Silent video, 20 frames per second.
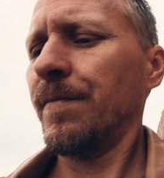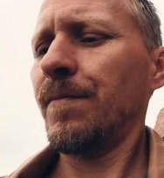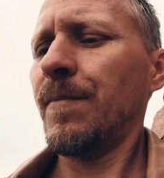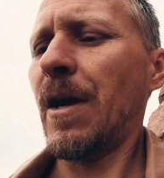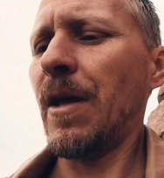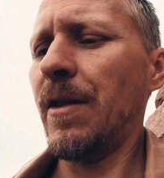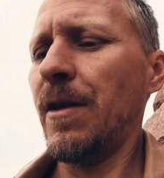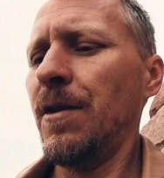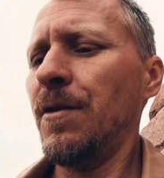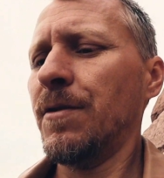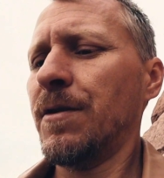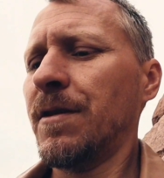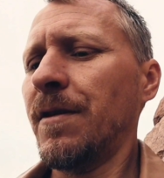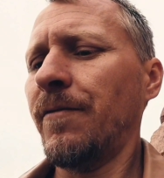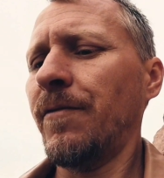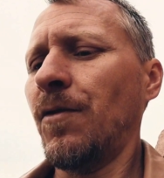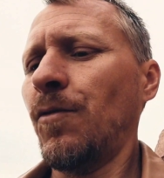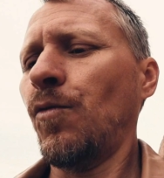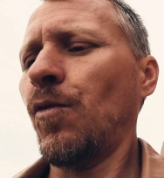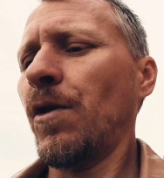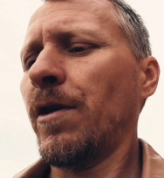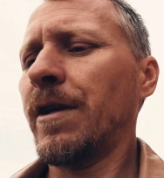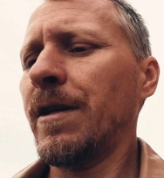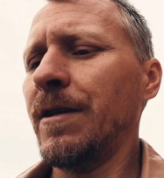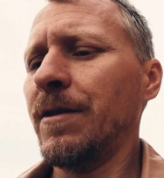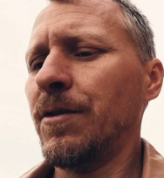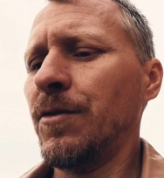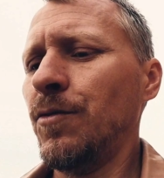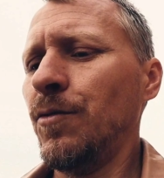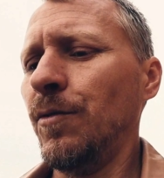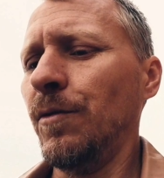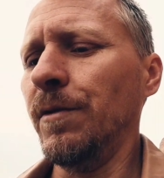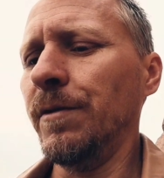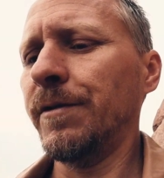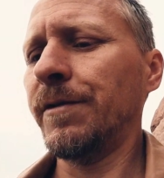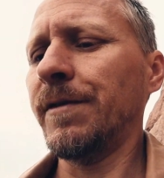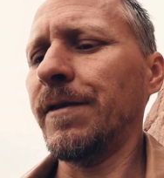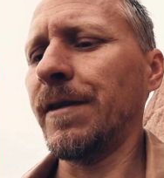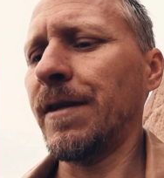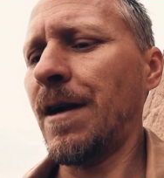the use of the working
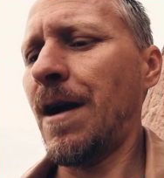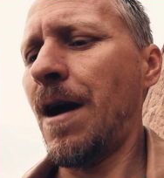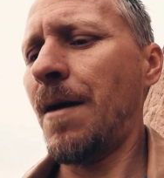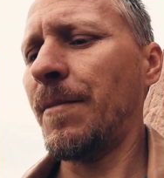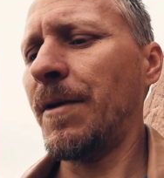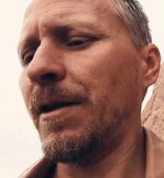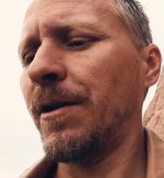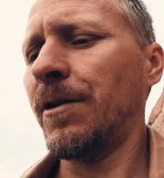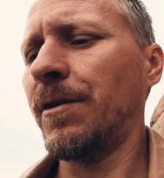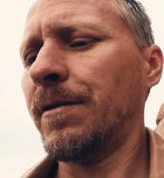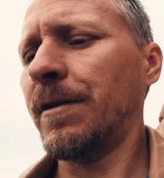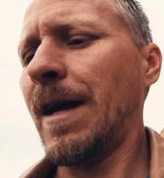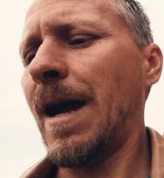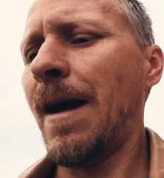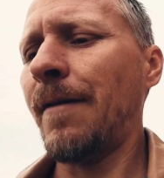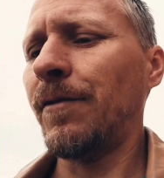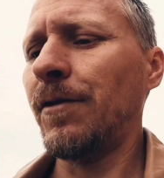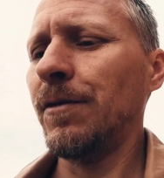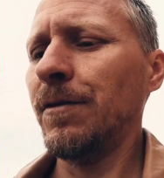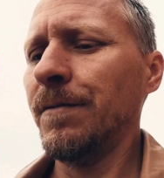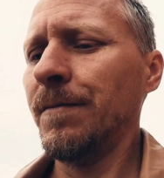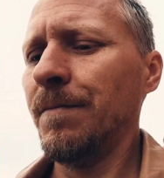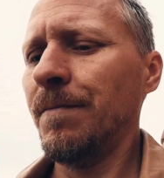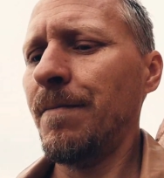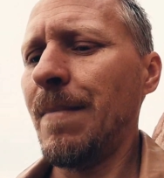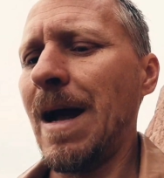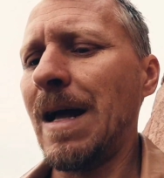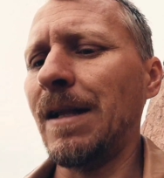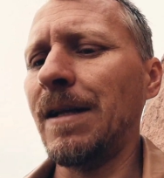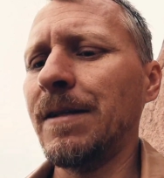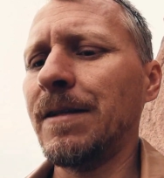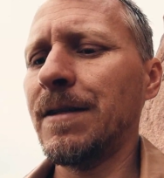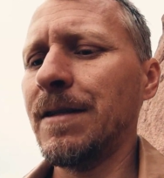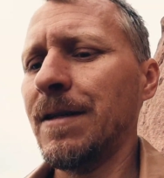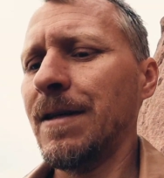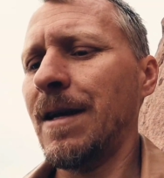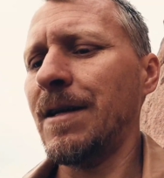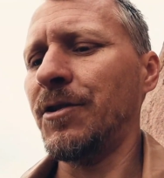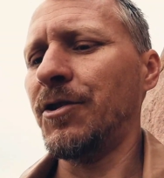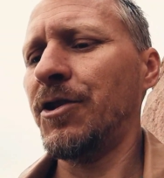tools, the common gavel, mallet,
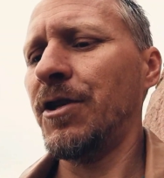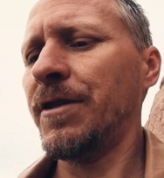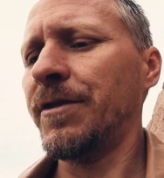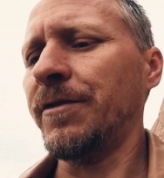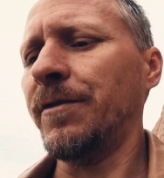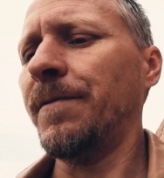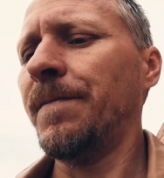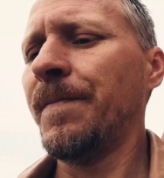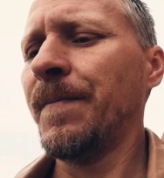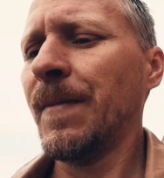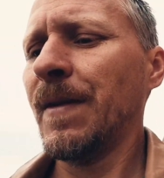and chisel.